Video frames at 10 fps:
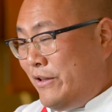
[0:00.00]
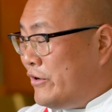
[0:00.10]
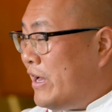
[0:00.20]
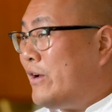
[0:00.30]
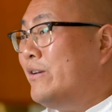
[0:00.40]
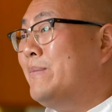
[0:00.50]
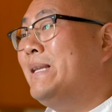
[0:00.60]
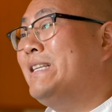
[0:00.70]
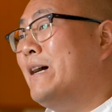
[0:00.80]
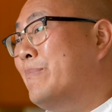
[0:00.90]
You're not going to be
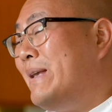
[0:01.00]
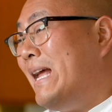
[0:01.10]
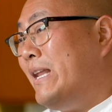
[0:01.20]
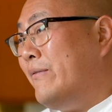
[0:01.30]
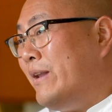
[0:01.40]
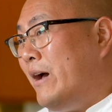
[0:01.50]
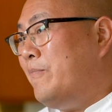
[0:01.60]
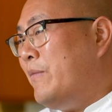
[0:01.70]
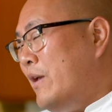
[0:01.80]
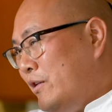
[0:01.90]
dumping any of it
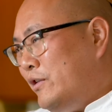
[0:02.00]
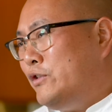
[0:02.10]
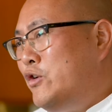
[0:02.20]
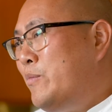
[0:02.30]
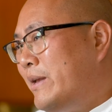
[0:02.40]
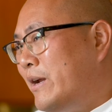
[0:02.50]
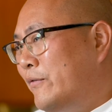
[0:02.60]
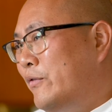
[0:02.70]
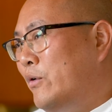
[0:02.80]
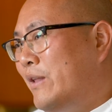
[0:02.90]
out. So do be careful